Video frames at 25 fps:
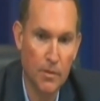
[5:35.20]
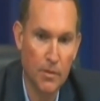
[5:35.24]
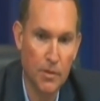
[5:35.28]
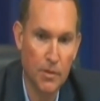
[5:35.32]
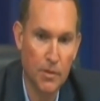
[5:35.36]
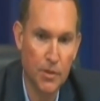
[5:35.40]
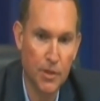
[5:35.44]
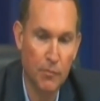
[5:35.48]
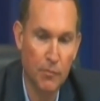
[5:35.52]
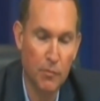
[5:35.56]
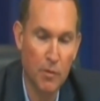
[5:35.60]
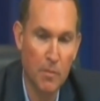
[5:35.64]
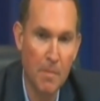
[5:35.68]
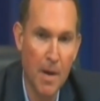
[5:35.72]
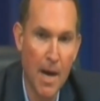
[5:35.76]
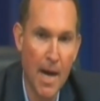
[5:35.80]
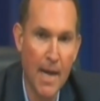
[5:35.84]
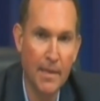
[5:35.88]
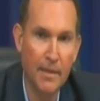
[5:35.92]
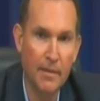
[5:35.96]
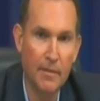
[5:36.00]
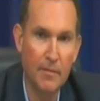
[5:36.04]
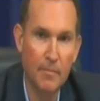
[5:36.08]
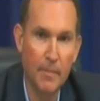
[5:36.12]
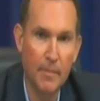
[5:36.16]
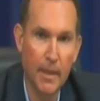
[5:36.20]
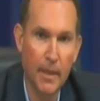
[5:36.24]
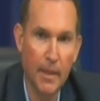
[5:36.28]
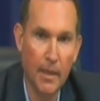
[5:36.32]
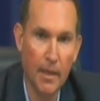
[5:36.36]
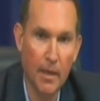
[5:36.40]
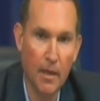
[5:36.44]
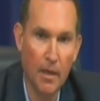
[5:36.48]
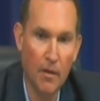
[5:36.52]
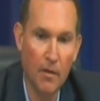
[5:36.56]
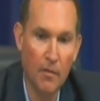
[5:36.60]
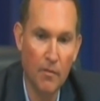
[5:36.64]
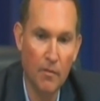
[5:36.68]
she reminded me
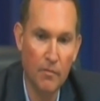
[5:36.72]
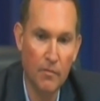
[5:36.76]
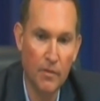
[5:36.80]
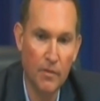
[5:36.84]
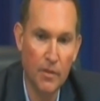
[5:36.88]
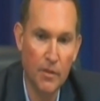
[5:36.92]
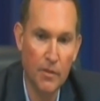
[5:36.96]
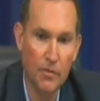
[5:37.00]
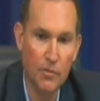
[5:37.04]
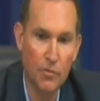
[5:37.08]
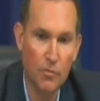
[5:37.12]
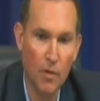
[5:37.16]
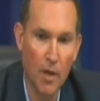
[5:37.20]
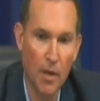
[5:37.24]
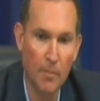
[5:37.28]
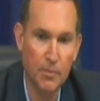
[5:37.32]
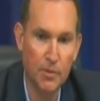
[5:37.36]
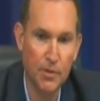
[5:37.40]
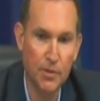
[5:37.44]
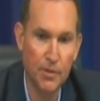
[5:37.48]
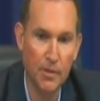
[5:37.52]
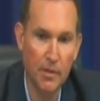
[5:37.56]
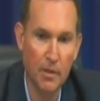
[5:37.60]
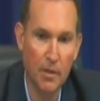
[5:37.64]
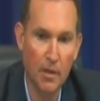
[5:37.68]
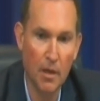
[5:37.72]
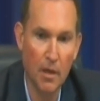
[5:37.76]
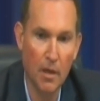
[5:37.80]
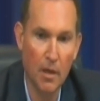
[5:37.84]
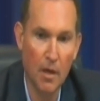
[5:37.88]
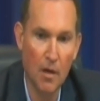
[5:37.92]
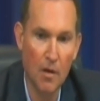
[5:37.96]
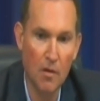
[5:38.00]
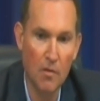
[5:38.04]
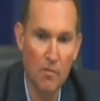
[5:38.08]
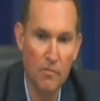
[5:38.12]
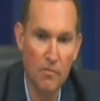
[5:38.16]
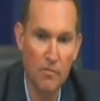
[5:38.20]
of the disruption
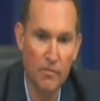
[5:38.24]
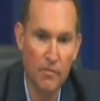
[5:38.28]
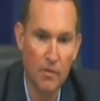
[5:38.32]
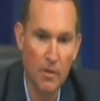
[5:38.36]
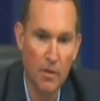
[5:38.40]
of